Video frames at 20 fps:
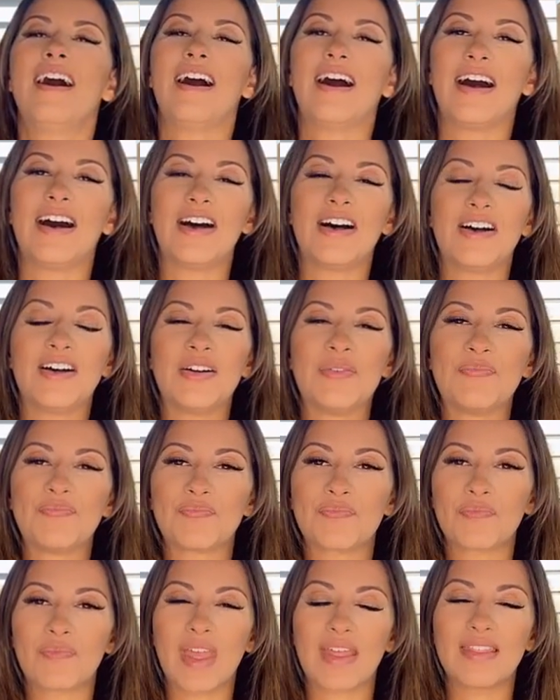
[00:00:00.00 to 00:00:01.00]

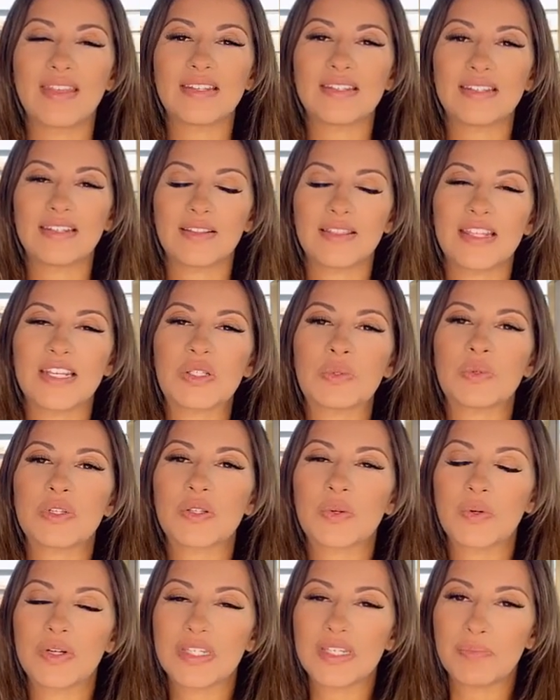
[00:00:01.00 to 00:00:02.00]
This one's
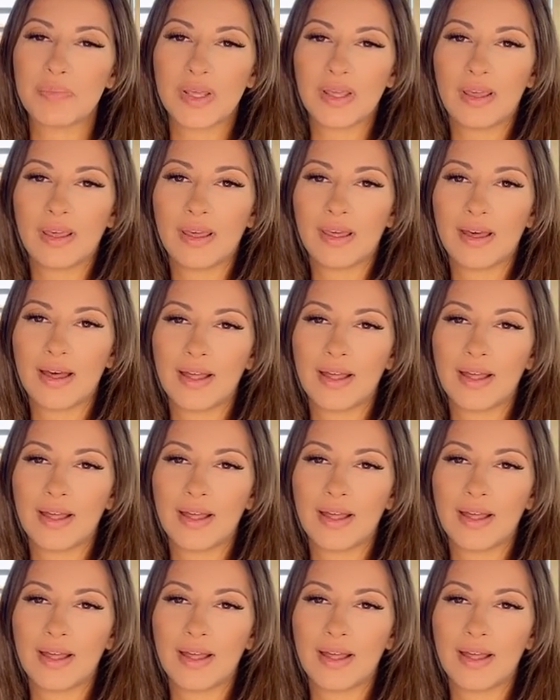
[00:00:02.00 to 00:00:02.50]
going to be